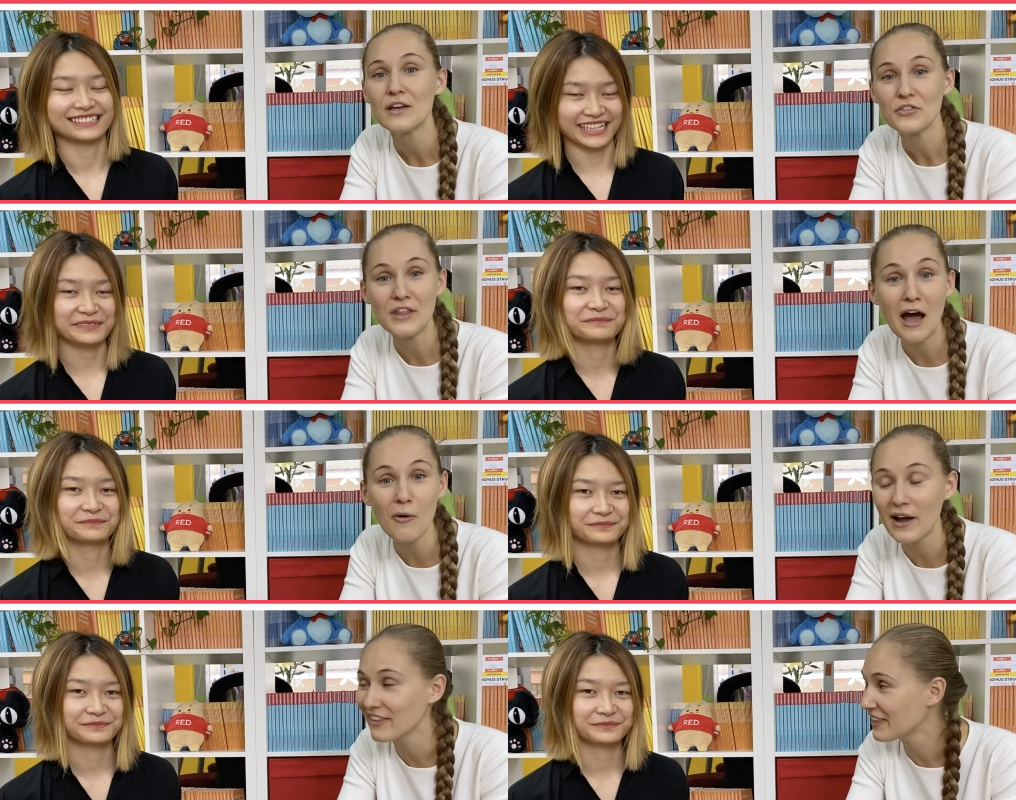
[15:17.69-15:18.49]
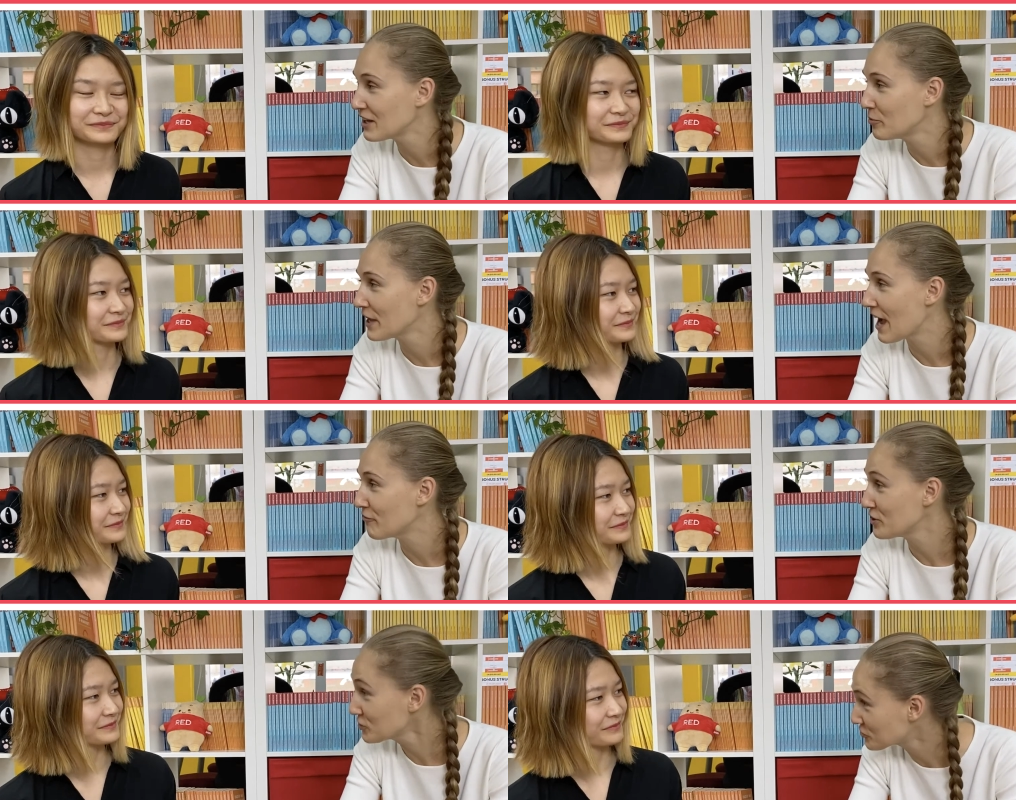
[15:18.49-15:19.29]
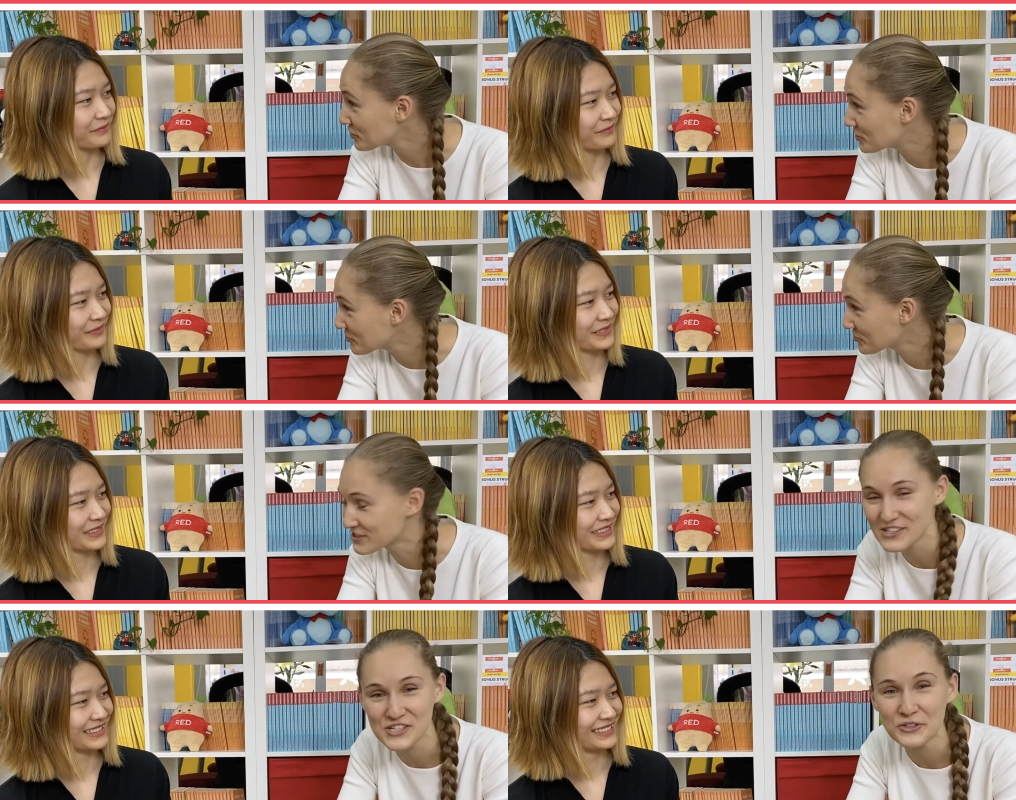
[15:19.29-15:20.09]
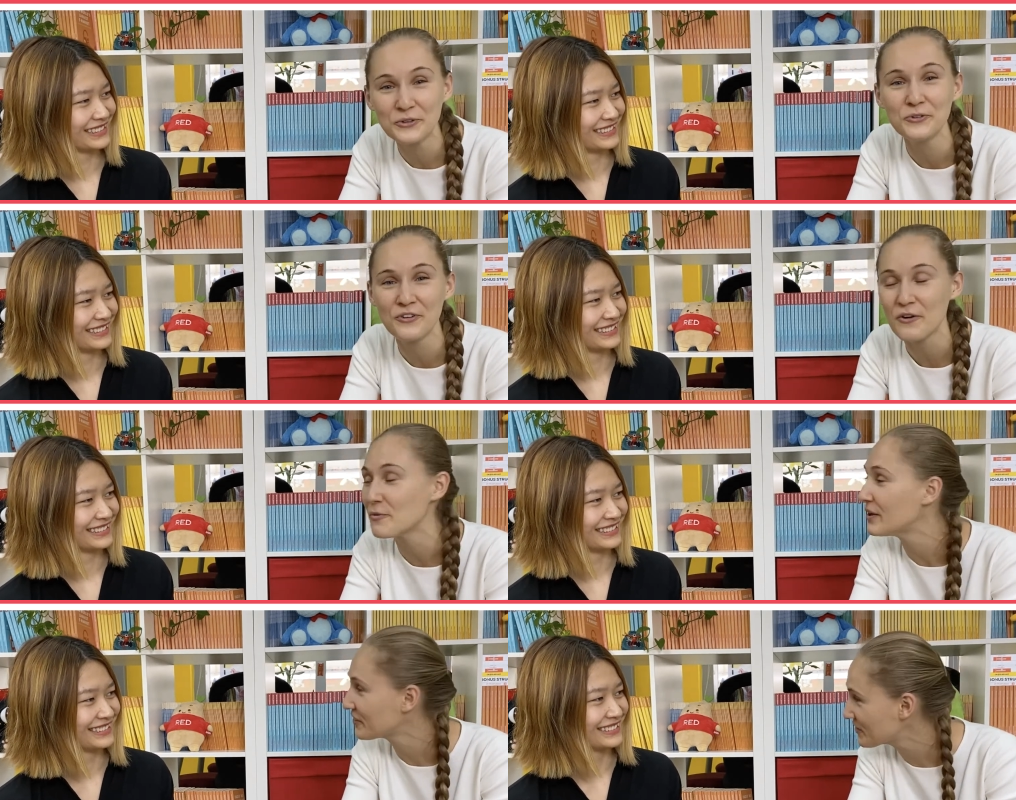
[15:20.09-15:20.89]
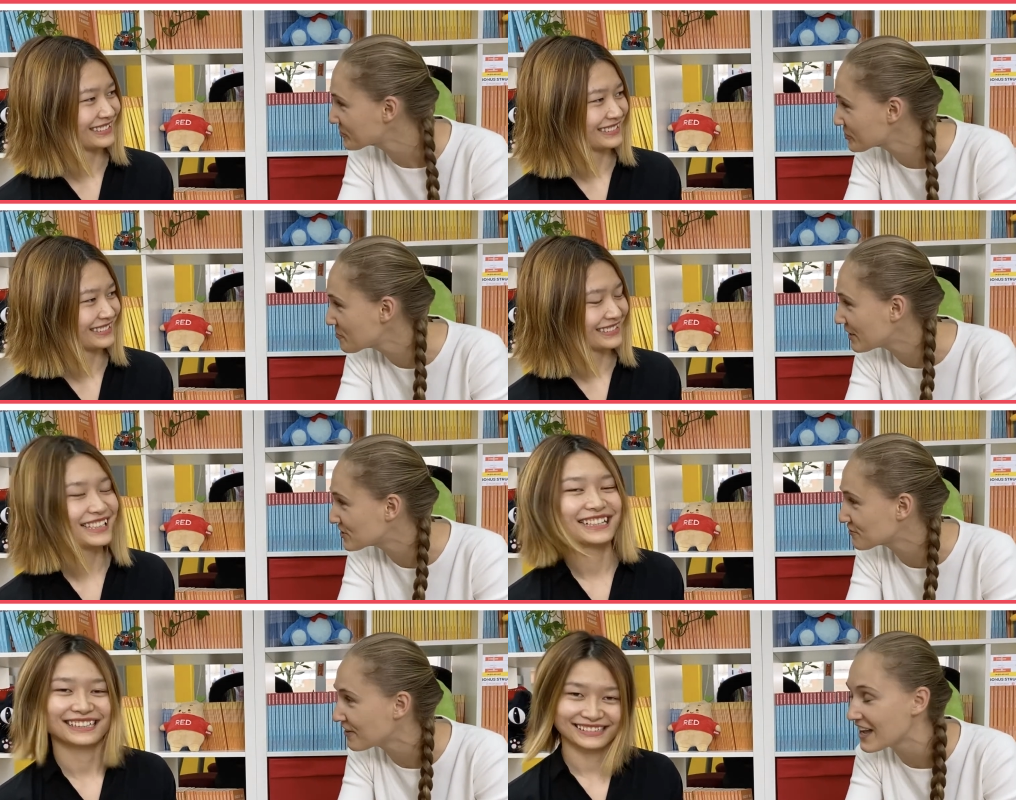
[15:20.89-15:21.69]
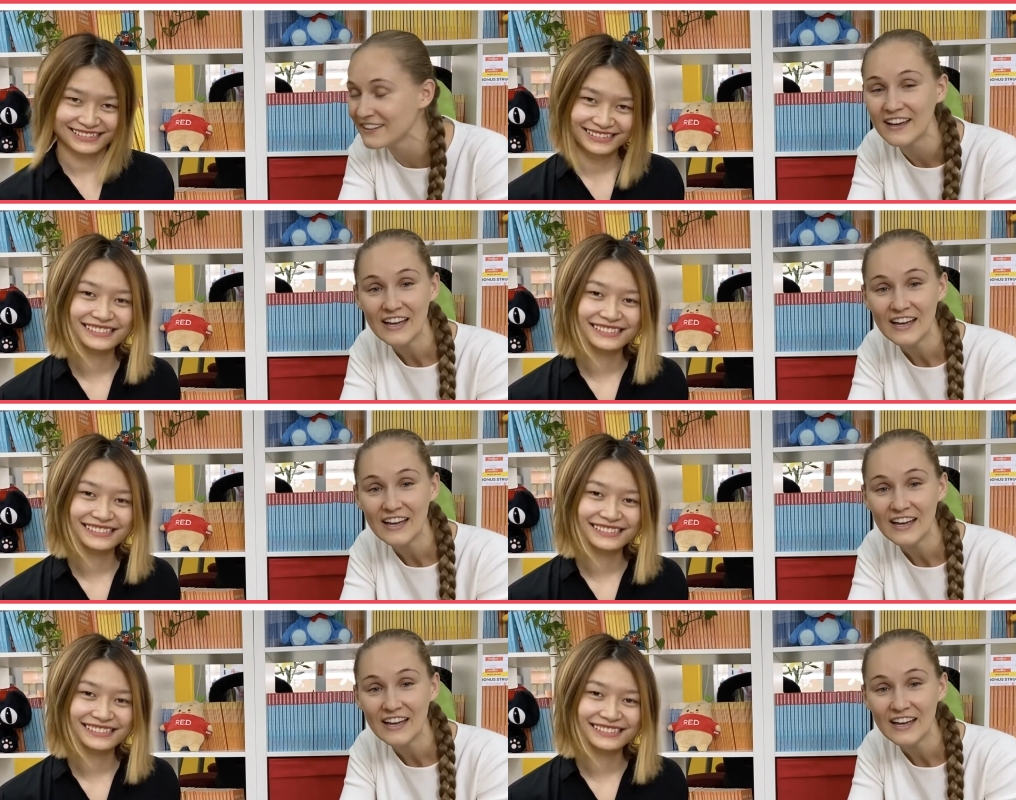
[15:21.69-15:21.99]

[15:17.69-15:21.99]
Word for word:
Speaker 1: Yeah. Now I think we have introduced Zhihu very well. Thank you so much, Fan.